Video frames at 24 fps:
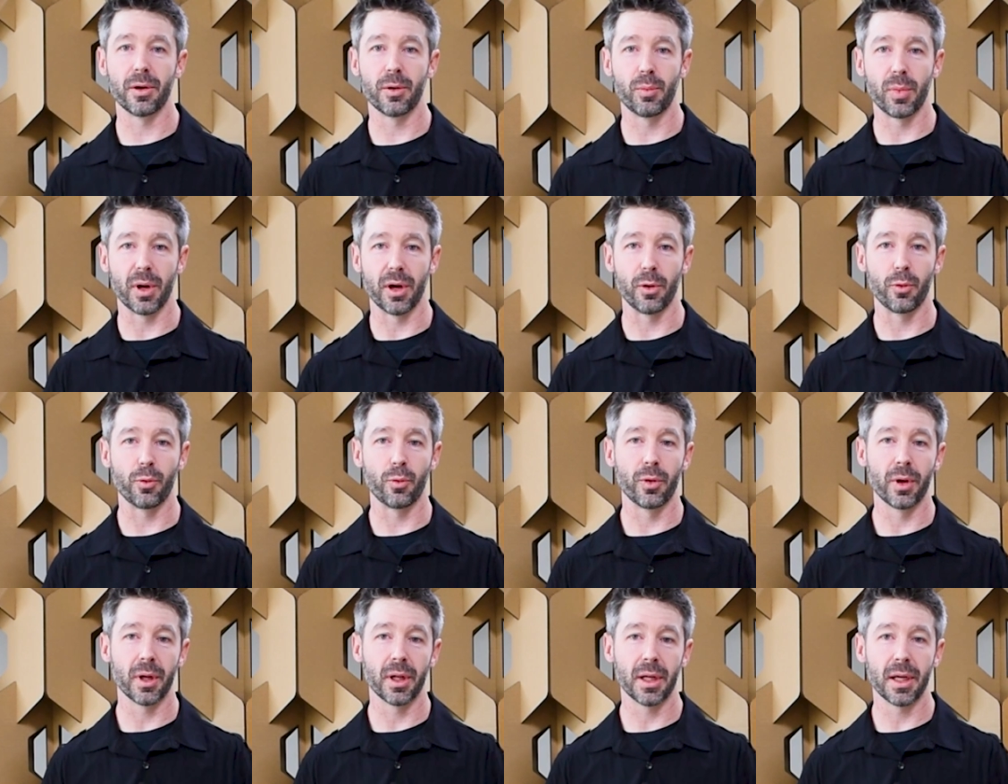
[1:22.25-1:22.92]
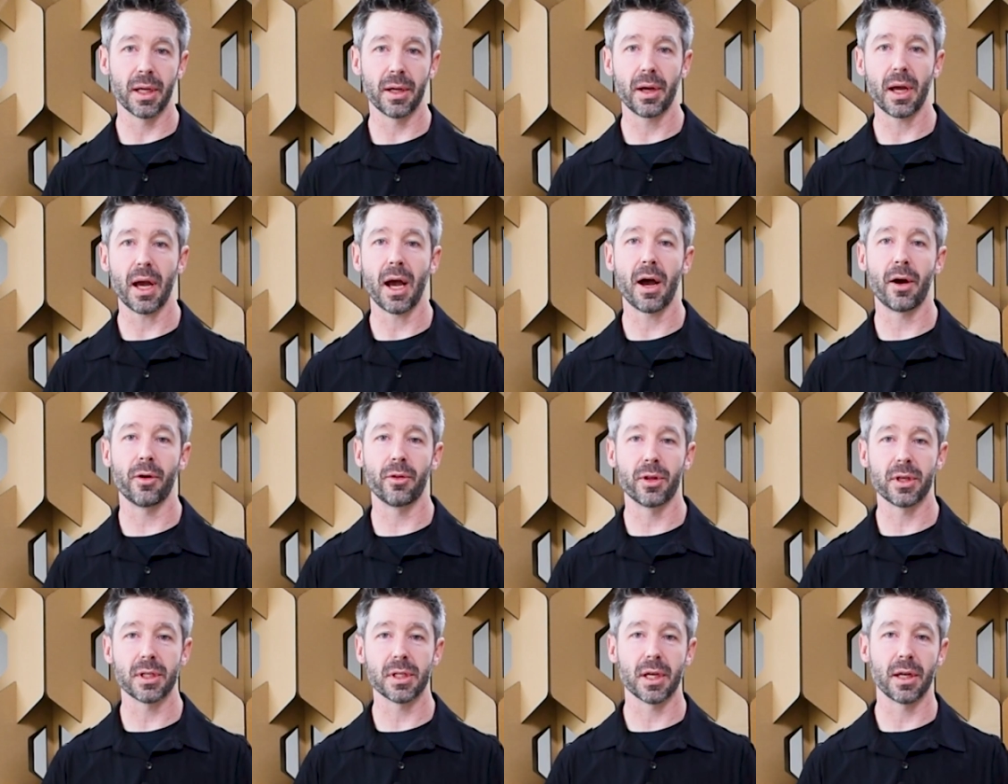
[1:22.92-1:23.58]
but really how
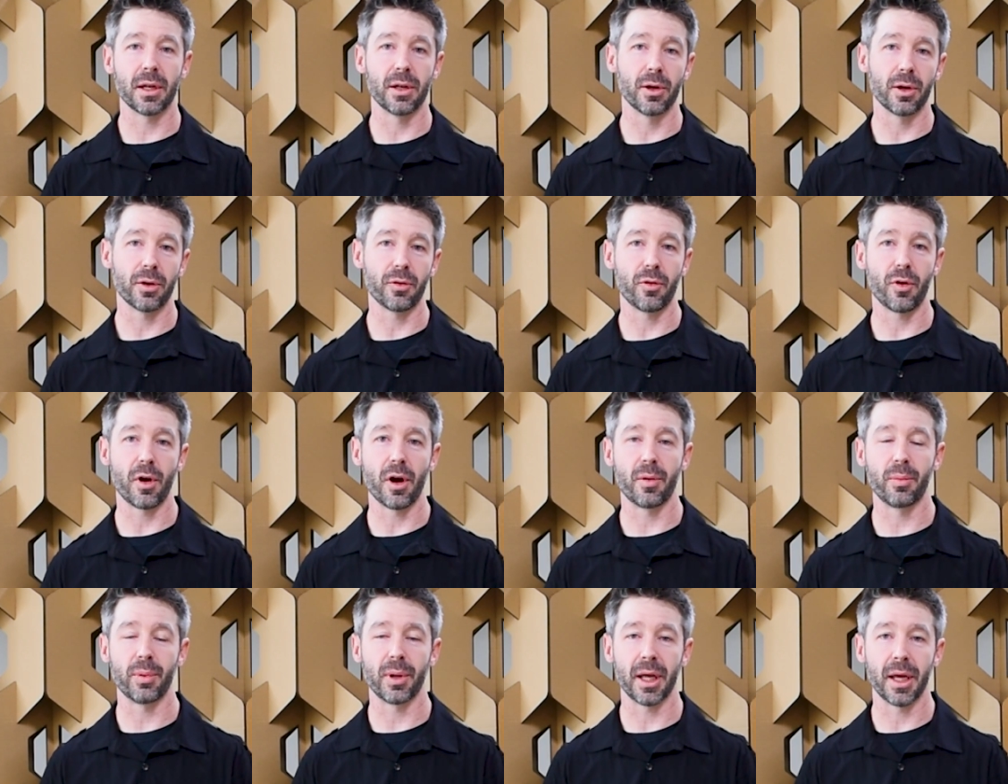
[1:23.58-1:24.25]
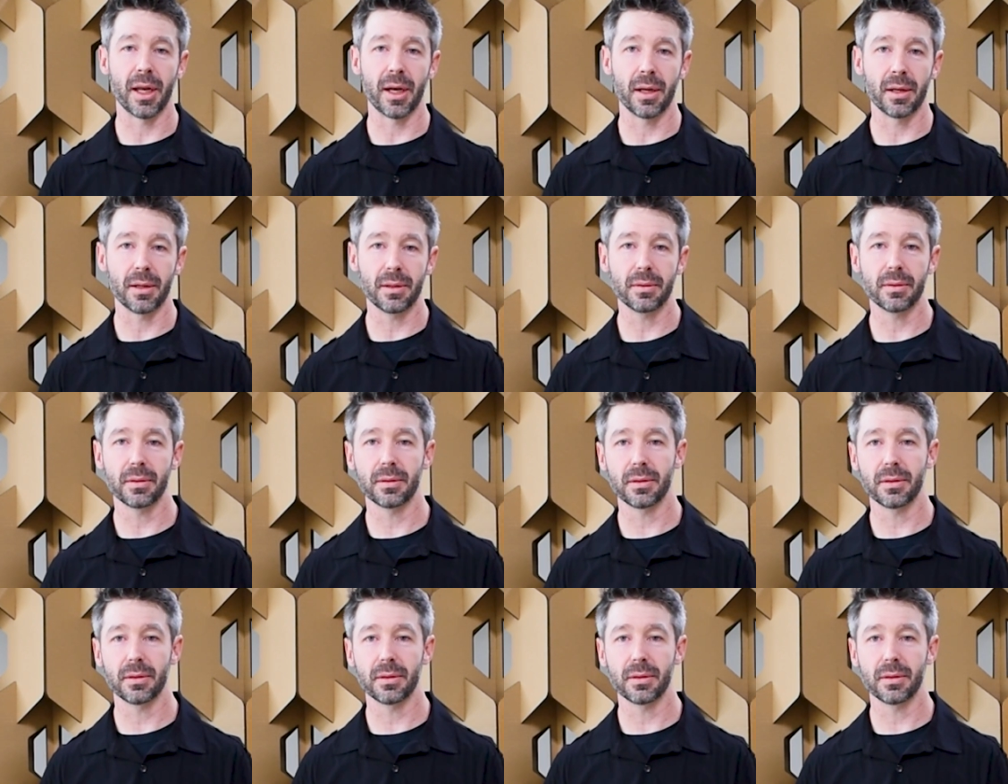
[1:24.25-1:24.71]
this can look for our planet